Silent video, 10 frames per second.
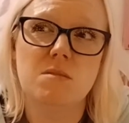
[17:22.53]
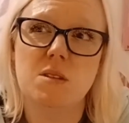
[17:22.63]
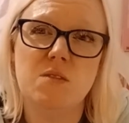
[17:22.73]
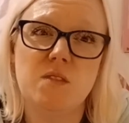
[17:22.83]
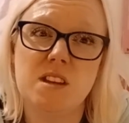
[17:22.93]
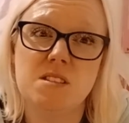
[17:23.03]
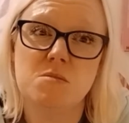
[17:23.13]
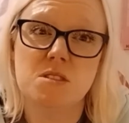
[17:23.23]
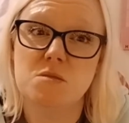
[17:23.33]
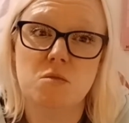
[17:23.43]

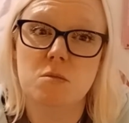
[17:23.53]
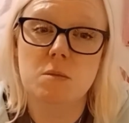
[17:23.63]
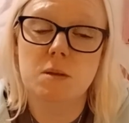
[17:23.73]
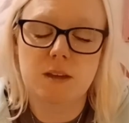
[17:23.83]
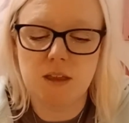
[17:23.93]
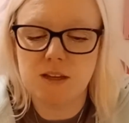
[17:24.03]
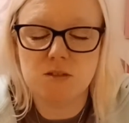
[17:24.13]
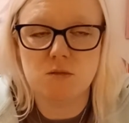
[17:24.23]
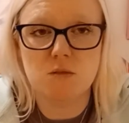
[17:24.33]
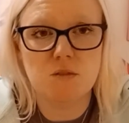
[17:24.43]
investments probably, that
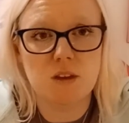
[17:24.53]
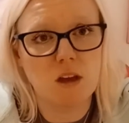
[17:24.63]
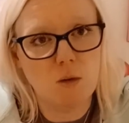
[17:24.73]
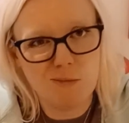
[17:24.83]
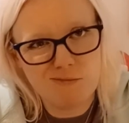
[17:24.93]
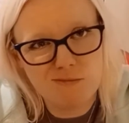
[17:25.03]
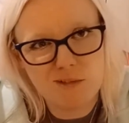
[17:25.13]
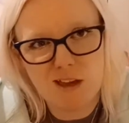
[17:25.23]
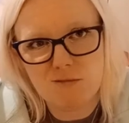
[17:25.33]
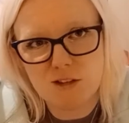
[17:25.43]
sort of thing,
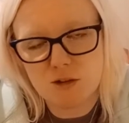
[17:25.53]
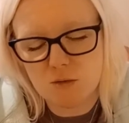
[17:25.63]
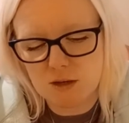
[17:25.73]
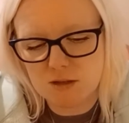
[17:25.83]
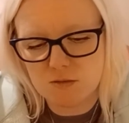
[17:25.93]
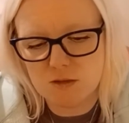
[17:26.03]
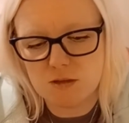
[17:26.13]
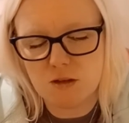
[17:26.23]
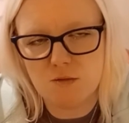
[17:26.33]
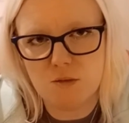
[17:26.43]
get rich quick sort of
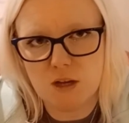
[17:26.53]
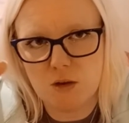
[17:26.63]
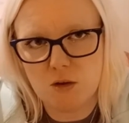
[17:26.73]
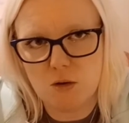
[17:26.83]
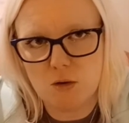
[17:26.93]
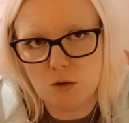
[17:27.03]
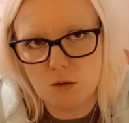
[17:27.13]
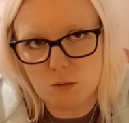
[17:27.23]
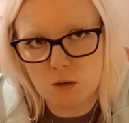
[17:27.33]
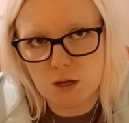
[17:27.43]
stuff,
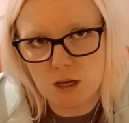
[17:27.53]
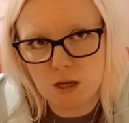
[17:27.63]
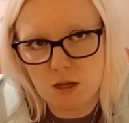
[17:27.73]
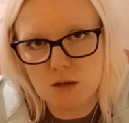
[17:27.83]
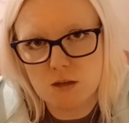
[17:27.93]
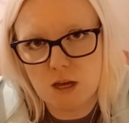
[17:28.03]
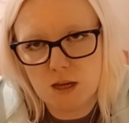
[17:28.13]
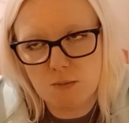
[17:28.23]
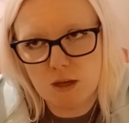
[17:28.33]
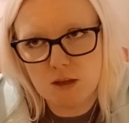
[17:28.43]
not working.
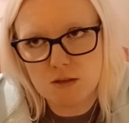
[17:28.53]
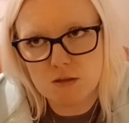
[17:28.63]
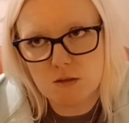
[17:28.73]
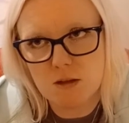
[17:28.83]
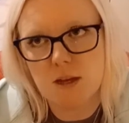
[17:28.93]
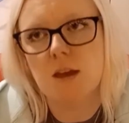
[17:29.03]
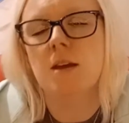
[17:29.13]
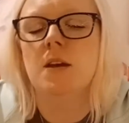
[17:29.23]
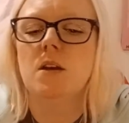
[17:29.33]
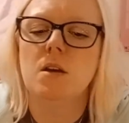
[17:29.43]
It means like,
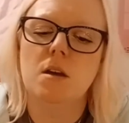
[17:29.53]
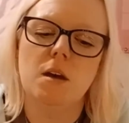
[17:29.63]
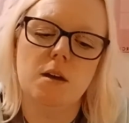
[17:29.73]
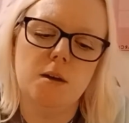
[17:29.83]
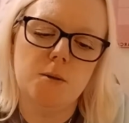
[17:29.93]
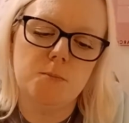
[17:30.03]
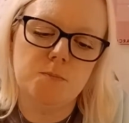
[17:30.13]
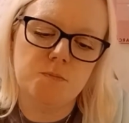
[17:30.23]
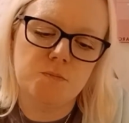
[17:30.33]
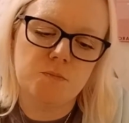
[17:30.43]

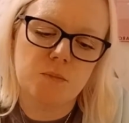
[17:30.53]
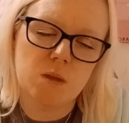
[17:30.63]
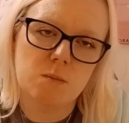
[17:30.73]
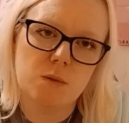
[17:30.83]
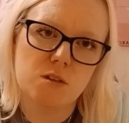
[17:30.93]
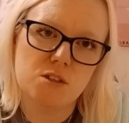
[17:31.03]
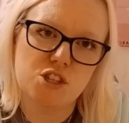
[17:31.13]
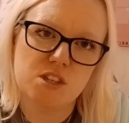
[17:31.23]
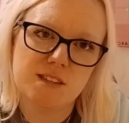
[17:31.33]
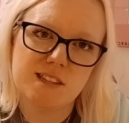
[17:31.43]
because
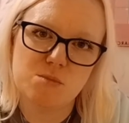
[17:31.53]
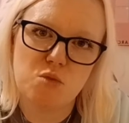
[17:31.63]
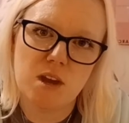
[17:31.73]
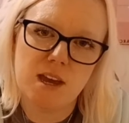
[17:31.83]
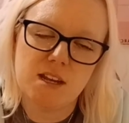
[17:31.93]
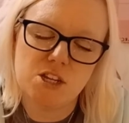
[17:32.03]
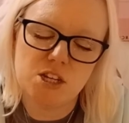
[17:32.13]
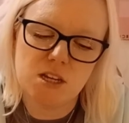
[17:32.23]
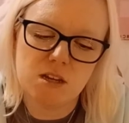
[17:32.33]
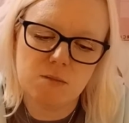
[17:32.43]
it's spring
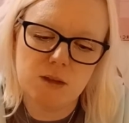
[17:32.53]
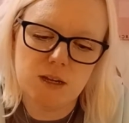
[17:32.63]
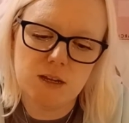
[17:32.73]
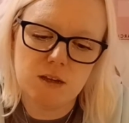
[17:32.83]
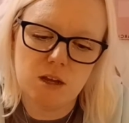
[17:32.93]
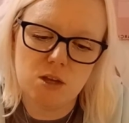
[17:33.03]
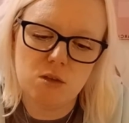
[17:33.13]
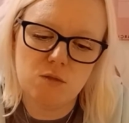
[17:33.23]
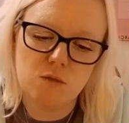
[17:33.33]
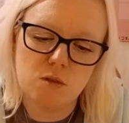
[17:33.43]
energy coming in,
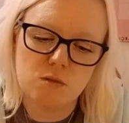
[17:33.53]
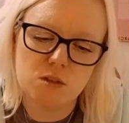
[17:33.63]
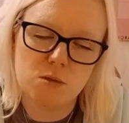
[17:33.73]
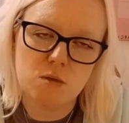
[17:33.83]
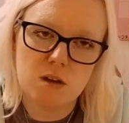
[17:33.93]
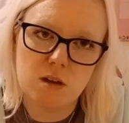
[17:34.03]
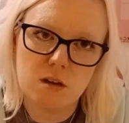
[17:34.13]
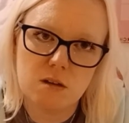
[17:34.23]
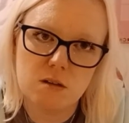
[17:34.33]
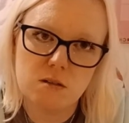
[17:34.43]
you've got to work
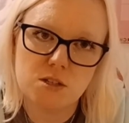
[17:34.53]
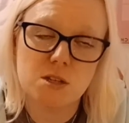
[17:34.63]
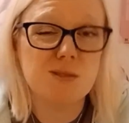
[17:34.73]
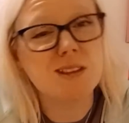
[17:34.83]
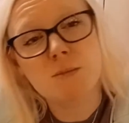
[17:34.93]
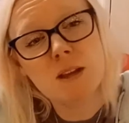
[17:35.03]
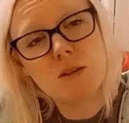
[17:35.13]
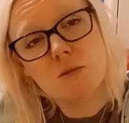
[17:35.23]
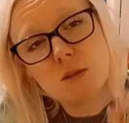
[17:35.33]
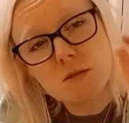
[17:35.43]
hard. So at the minute,
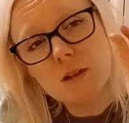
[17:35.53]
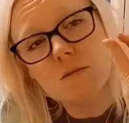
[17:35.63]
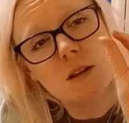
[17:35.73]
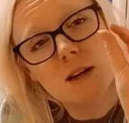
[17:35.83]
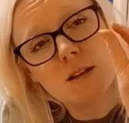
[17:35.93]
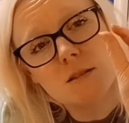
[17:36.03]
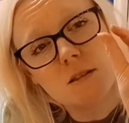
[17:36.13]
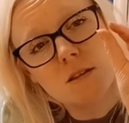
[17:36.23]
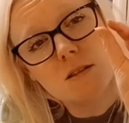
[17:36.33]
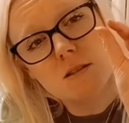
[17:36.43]
all those little tiny
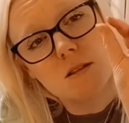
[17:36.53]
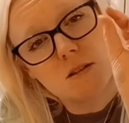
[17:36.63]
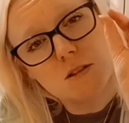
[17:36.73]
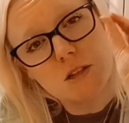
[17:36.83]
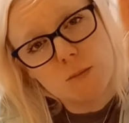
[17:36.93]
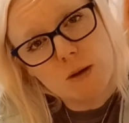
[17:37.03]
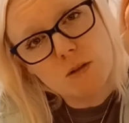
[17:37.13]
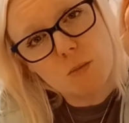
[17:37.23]
seeds that are just about to